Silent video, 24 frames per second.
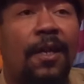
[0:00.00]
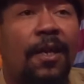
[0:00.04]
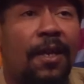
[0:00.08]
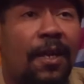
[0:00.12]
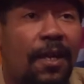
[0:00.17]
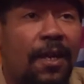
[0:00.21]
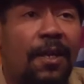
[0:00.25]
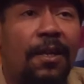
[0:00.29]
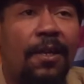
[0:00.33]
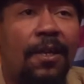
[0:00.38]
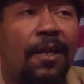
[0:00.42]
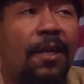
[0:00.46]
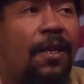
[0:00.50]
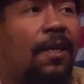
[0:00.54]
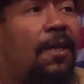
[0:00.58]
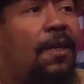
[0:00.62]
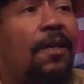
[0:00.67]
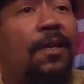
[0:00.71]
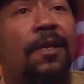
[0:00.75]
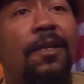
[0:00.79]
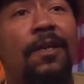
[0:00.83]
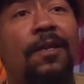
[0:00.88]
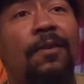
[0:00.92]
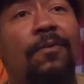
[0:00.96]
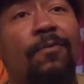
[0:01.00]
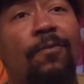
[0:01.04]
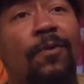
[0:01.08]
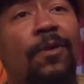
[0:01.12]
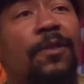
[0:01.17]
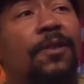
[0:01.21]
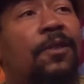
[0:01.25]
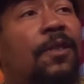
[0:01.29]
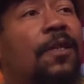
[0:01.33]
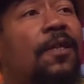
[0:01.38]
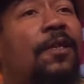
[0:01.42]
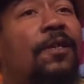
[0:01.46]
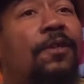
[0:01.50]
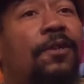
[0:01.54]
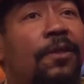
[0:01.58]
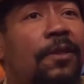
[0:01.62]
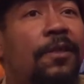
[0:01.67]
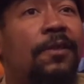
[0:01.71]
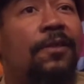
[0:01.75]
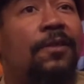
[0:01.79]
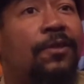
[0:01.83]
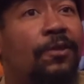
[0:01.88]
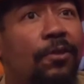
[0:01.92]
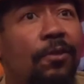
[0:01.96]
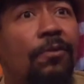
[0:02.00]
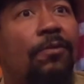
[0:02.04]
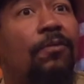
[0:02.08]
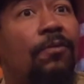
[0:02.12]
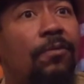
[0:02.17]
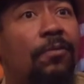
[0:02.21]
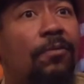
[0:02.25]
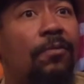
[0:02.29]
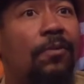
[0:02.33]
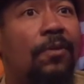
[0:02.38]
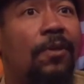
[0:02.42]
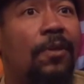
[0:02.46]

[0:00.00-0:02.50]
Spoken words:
he was a good dude.